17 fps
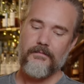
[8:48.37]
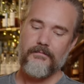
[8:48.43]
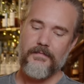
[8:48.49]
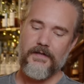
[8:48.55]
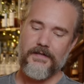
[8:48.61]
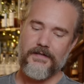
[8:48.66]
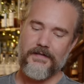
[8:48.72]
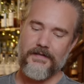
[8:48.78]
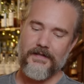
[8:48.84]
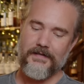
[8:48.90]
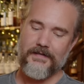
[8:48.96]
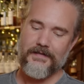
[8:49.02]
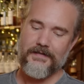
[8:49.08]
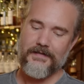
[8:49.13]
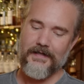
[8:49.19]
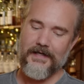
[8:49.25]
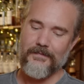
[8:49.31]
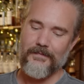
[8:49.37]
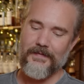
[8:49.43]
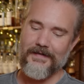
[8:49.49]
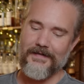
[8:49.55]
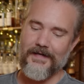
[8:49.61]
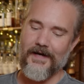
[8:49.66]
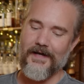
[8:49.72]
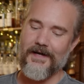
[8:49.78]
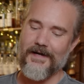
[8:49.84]
Mishnish. I'd
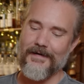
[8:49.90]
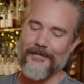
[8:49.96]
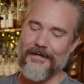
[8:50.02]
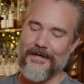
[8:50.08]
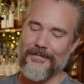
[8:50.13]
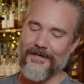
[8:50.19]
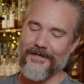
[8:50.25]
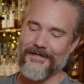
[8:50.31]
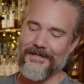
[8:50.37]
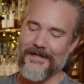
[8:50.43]
be gutted if I missed